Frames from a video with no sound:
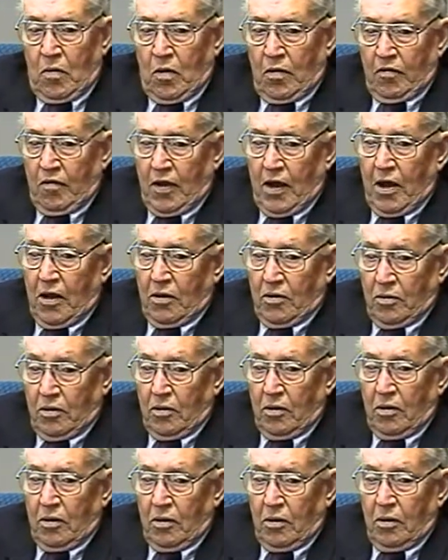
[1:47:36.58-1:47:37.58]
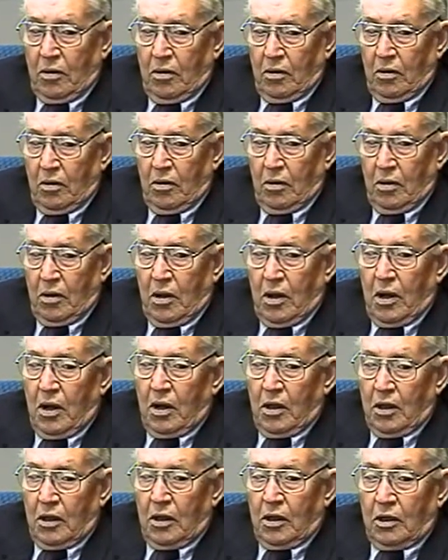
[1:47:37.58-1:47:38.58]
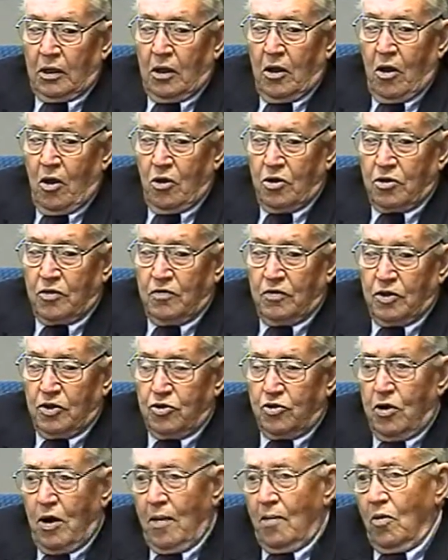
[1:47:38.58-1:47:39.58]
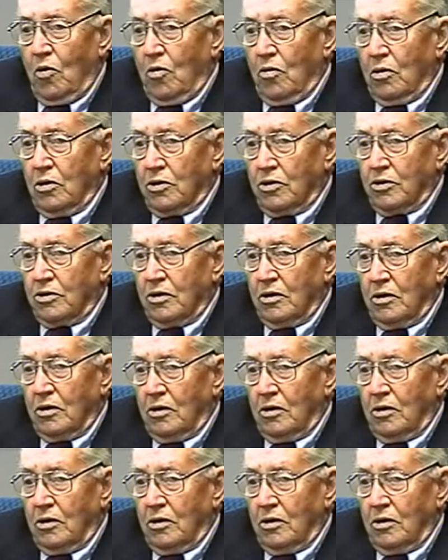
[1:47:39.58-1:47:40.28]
we found that the cause of his trouble was